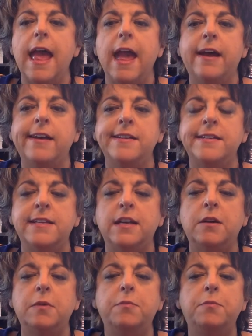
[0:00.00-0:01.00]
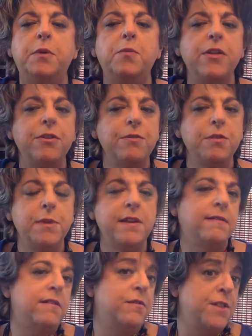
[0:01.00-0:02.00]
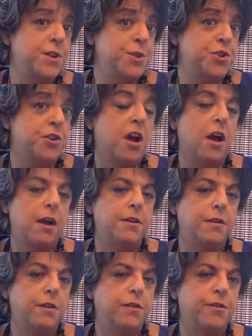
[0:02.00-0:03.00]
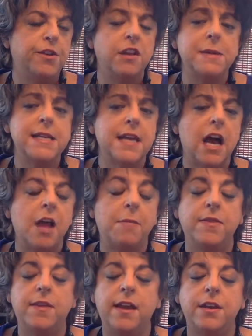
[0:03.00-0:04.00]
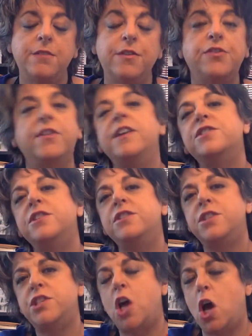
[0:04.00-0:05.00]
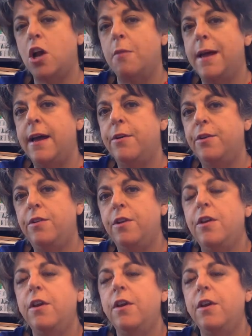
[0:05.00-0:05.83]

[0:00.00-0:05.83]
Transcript: And but whether the piece is finished or not, there's going to be time at the end of your session to talk about